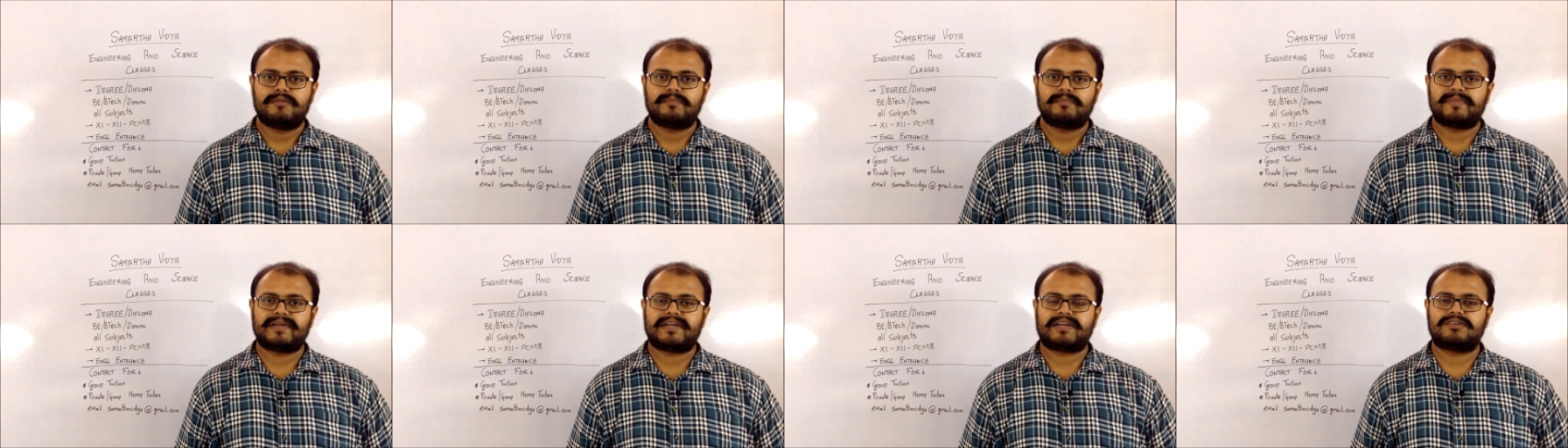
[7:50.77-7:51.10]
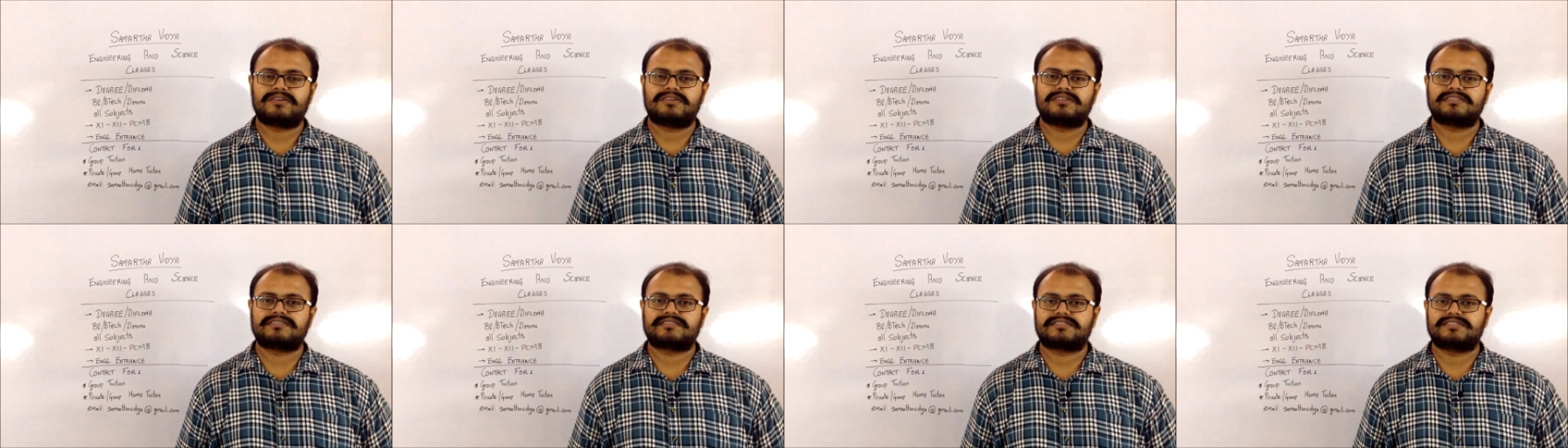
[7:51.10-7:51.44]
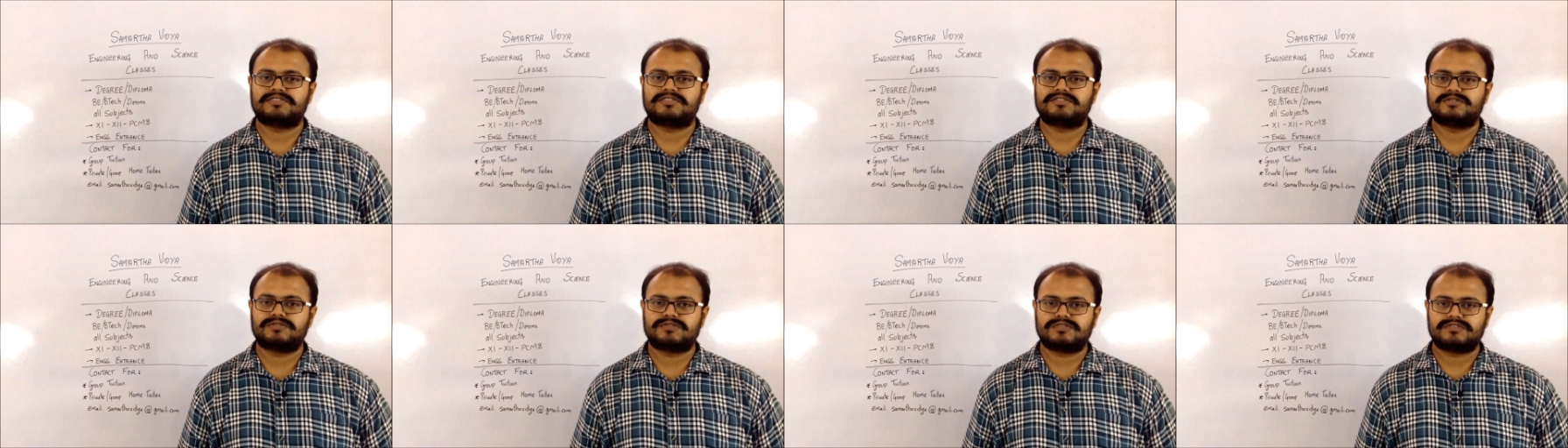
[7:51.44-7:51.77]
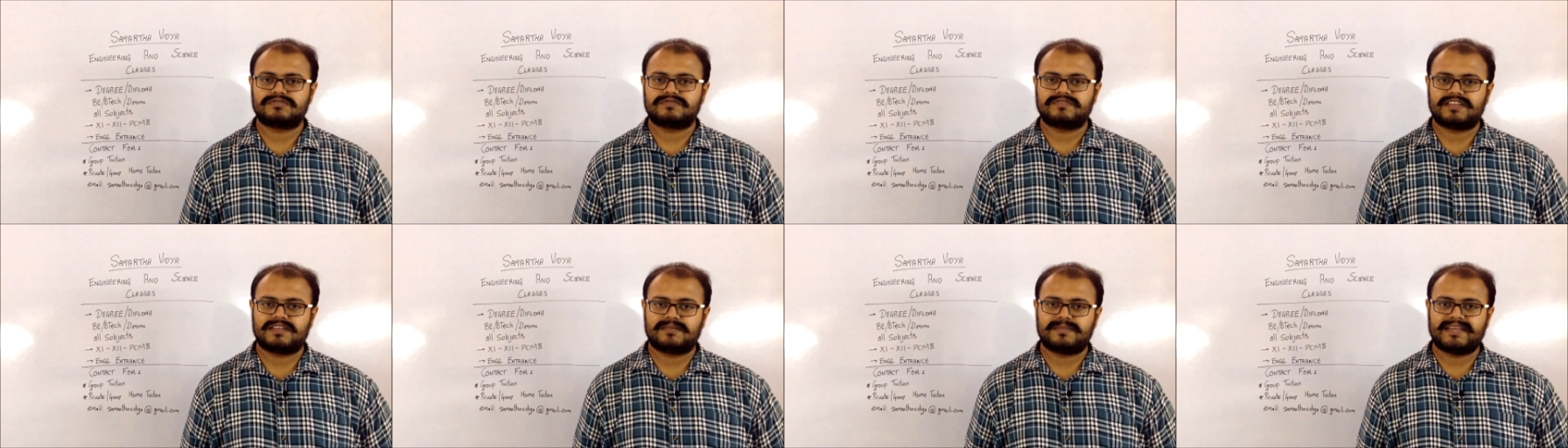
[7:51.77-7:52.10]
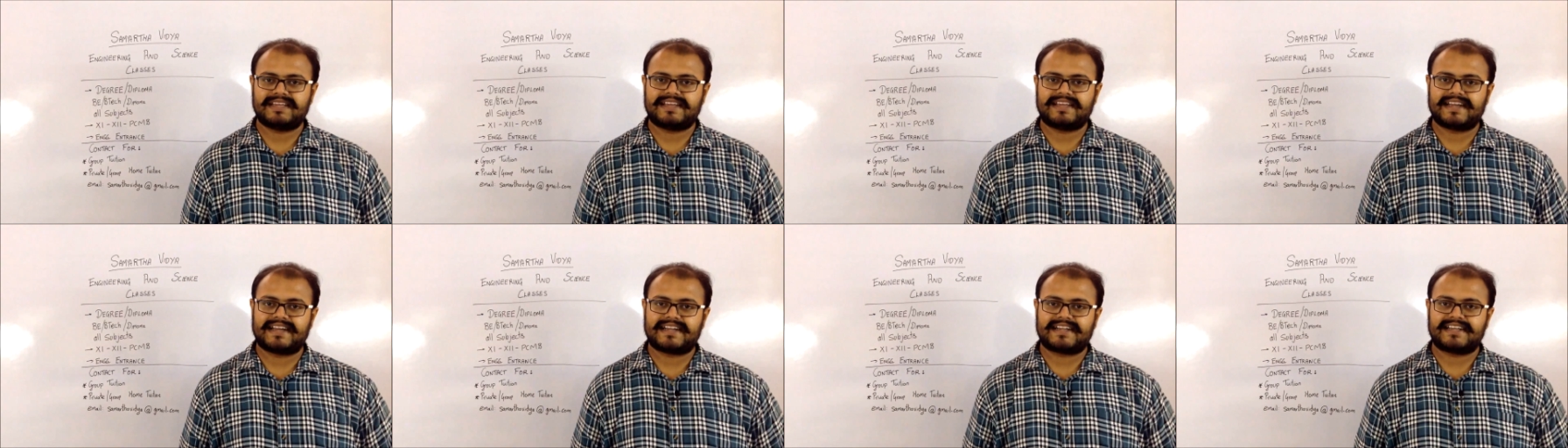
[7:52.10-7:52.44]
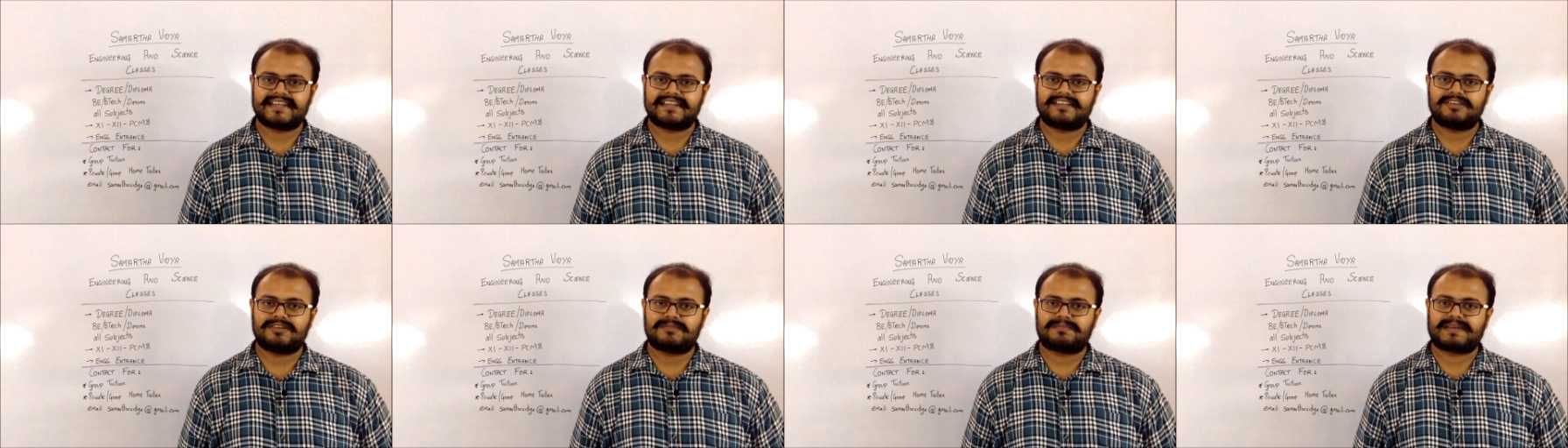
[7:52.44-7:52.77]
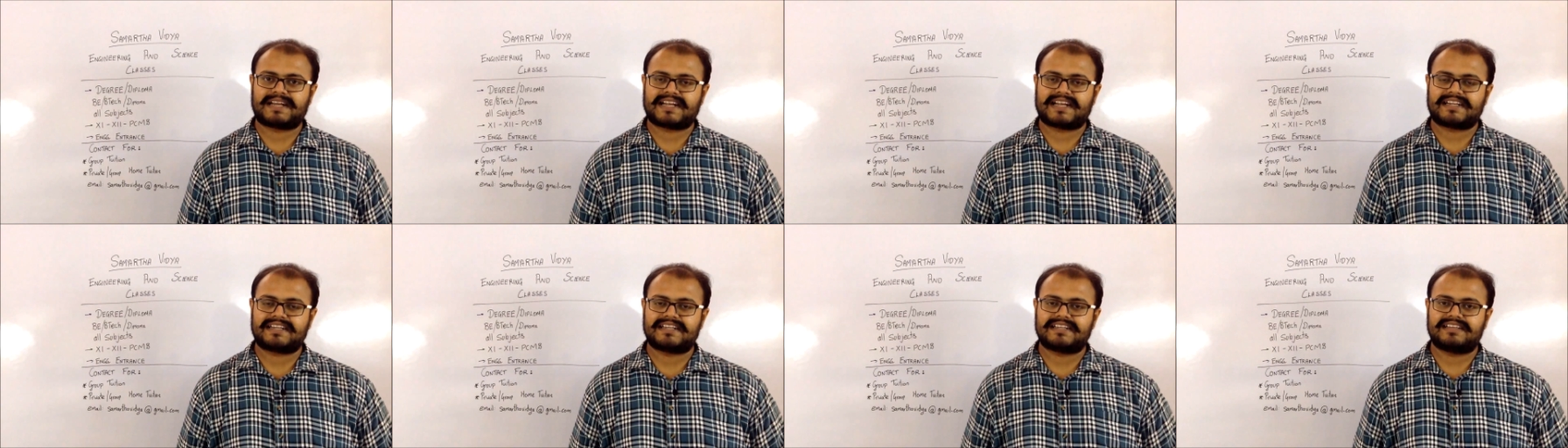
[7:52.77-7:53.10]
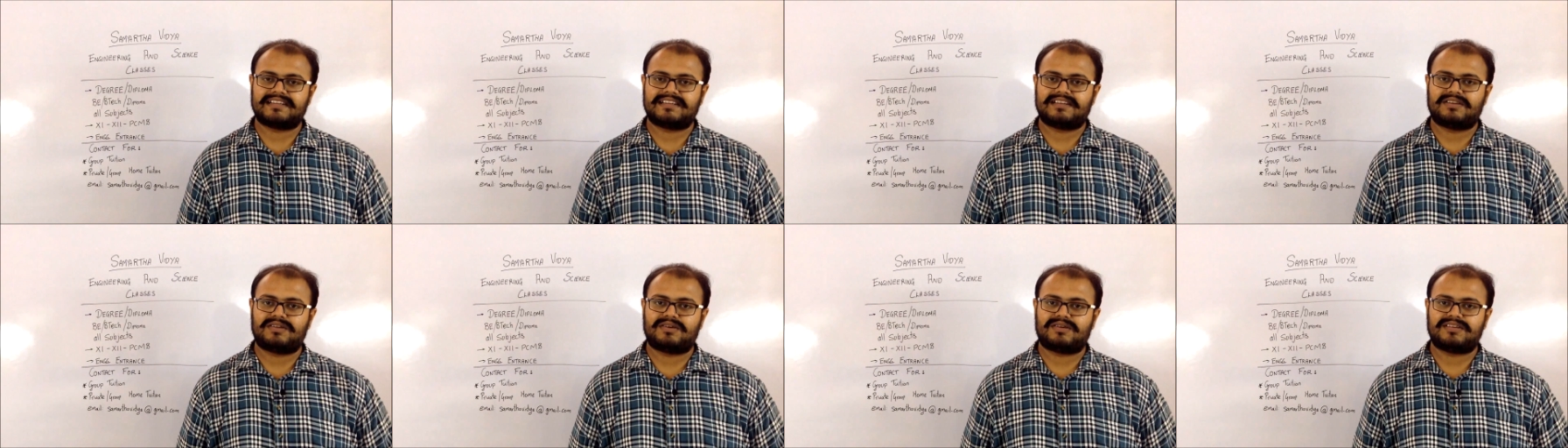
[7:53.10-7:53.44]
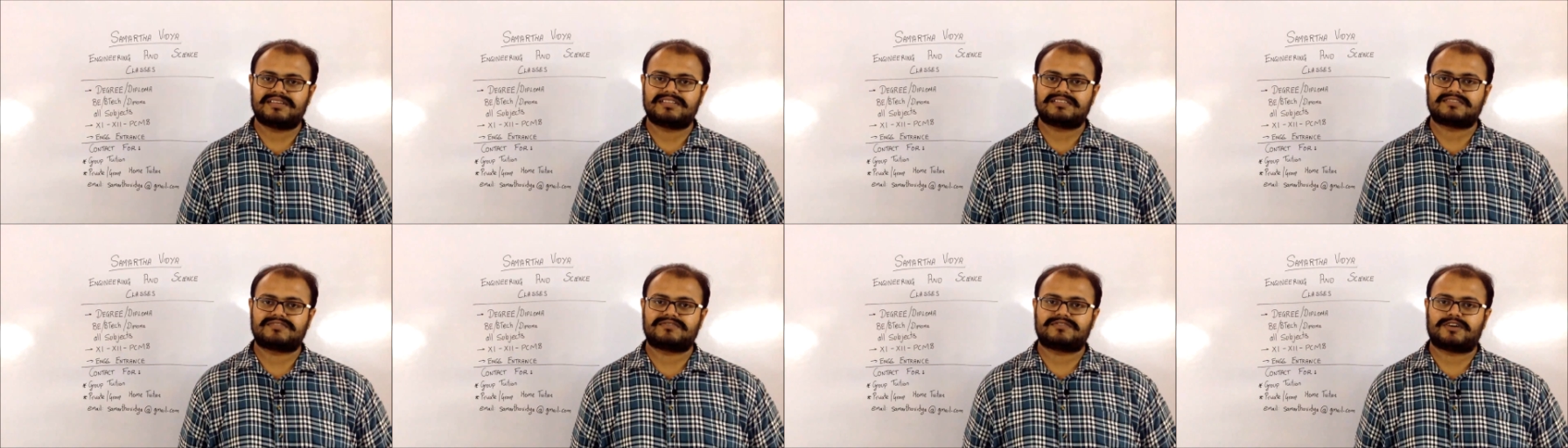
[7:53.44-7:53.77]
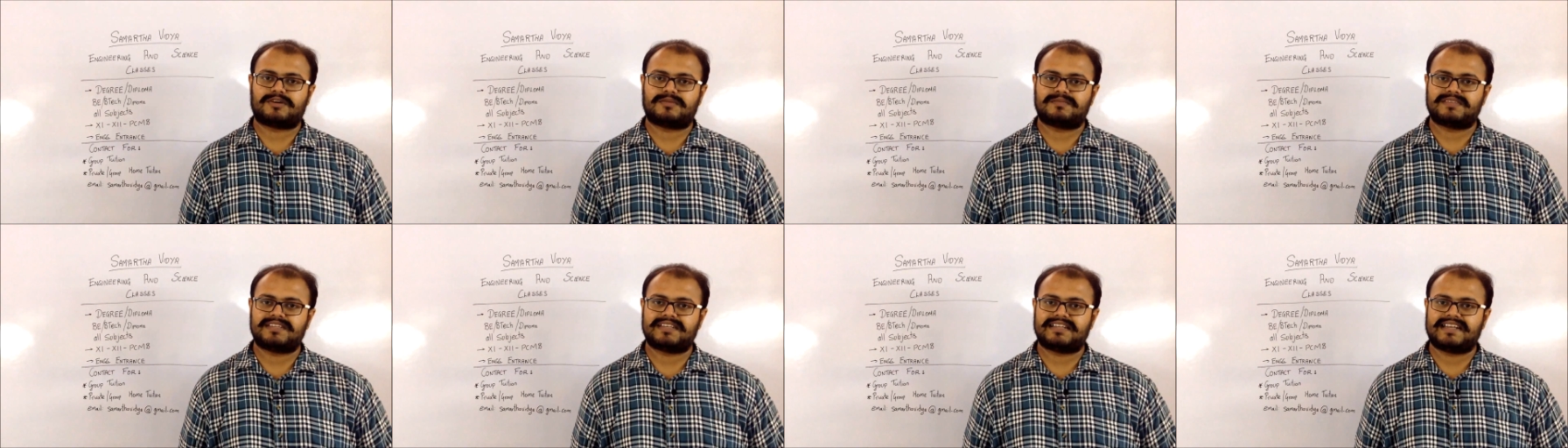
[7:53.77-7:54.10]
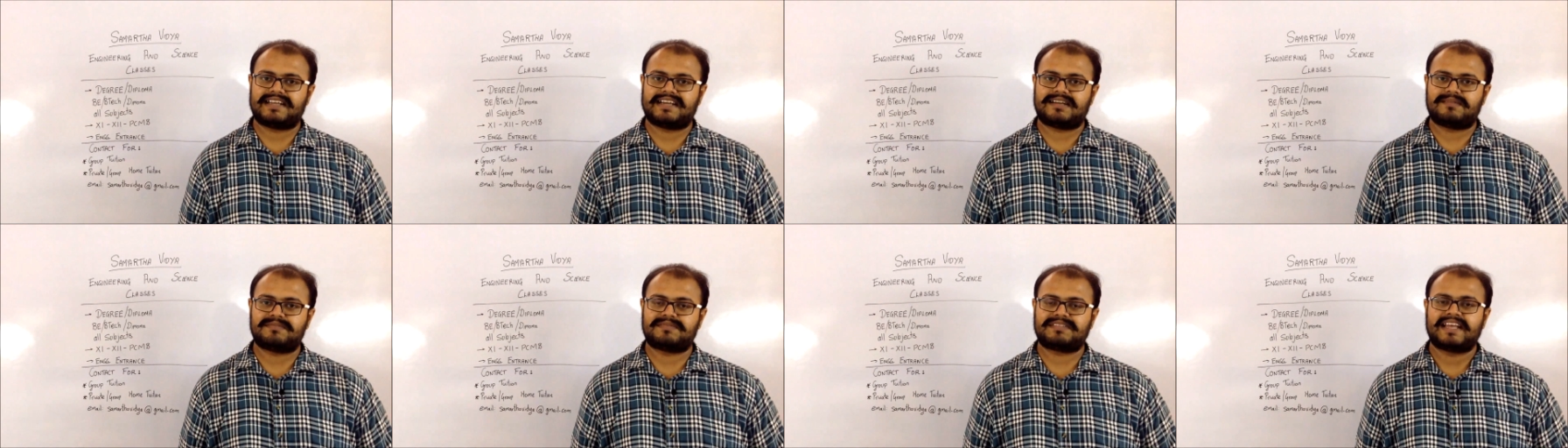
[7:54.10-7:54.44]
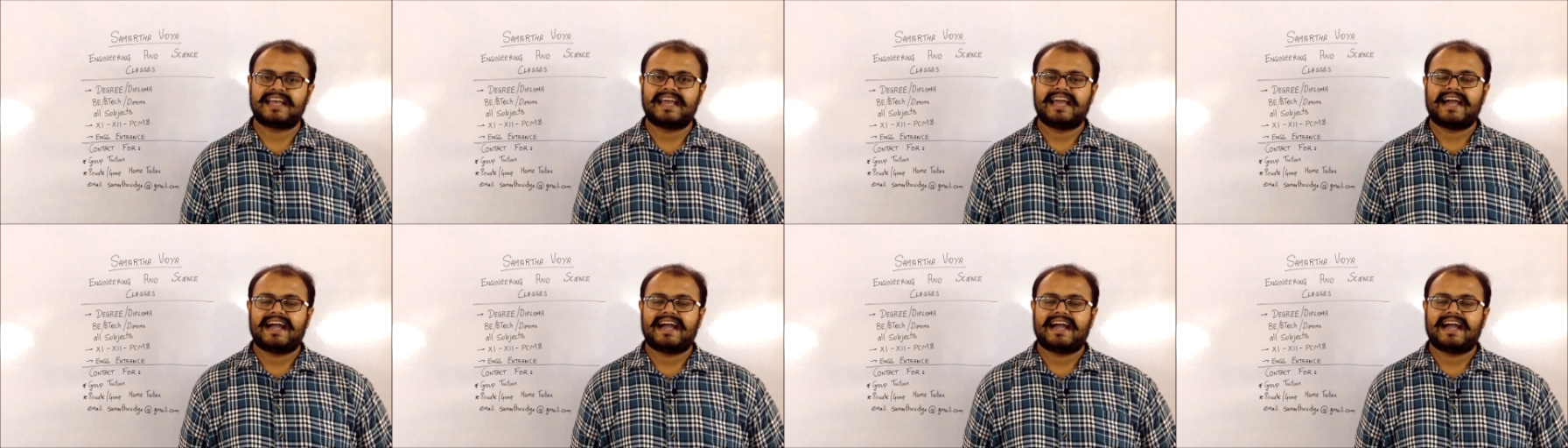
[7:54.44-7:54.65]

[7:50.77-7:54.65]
because you will be getting your practical knowledge from the labs